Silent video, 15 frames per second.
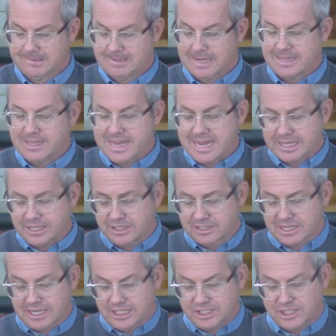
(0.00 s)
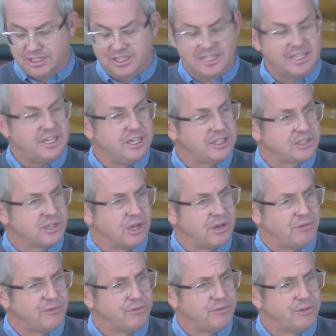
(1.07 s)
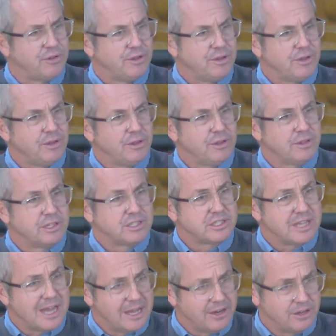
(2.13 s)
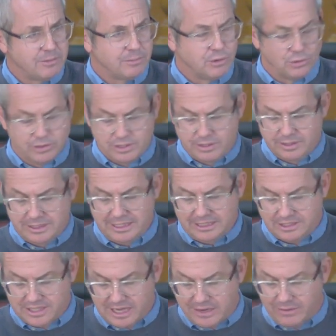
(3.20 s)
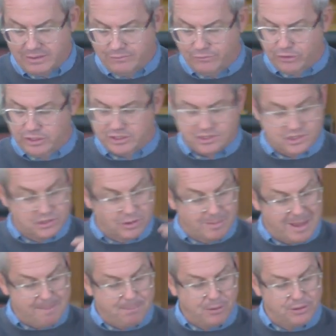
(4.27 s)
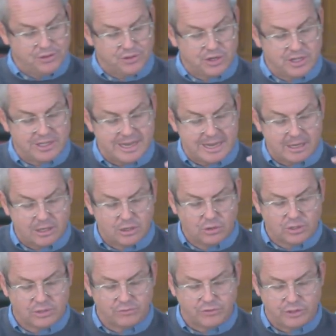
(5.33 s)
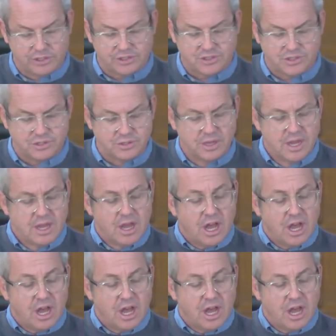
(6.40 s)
And the accusation that kicks off the start of the book is there in verse 2. I'm at point 3 on the outline. Look at verse 2.